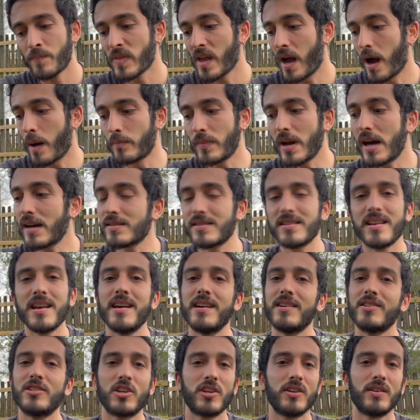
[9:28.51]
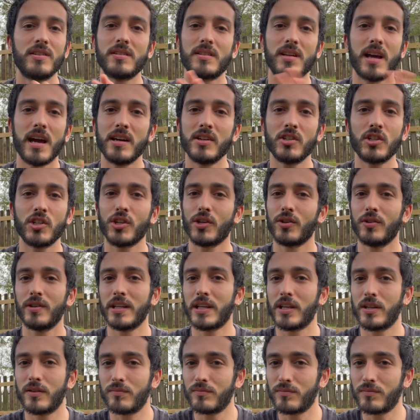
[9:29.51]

I'm not saying to intentionally,